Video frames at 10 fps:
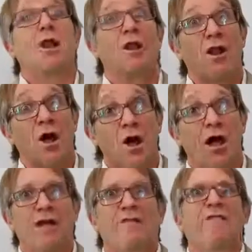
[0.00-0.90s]

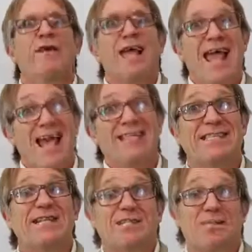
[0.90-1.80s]
live
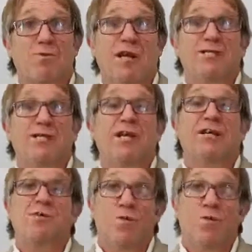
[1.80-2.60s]
Excel spreadsheet,